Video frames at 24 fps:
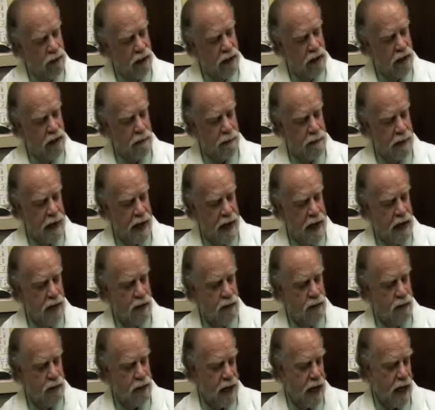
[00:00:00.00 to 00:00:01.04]
rid of the
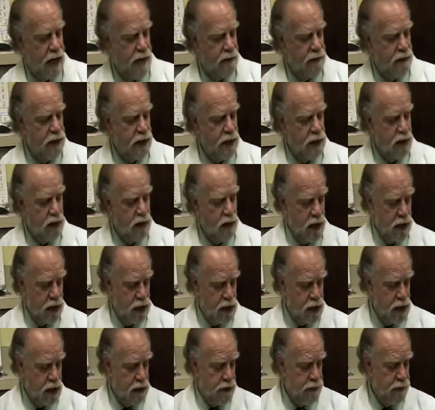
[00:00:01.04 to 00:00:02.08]
pain with that with the
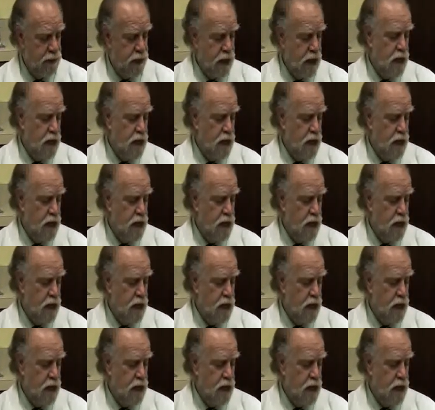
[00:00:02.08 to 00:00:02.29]
arnica,